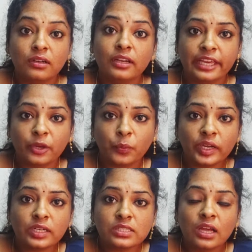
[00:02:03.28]

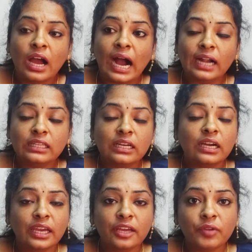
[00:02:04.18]
liquids and the
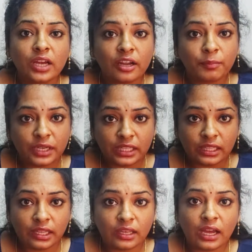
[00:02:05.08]
air we are
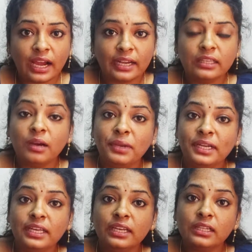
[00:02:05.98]
breathing and the
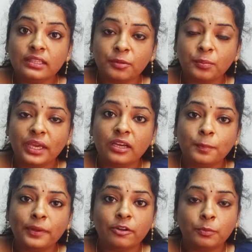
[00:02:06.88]
material that make up
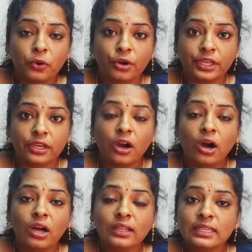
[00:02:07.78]
our body.
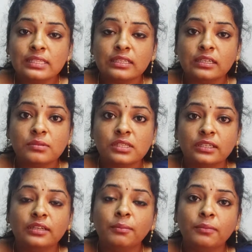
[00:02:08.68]
All this comes under
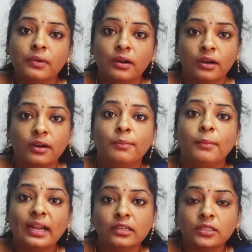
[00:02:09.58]

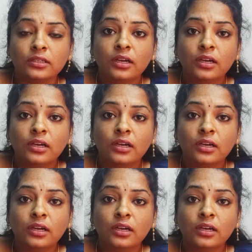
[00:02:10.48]
matter.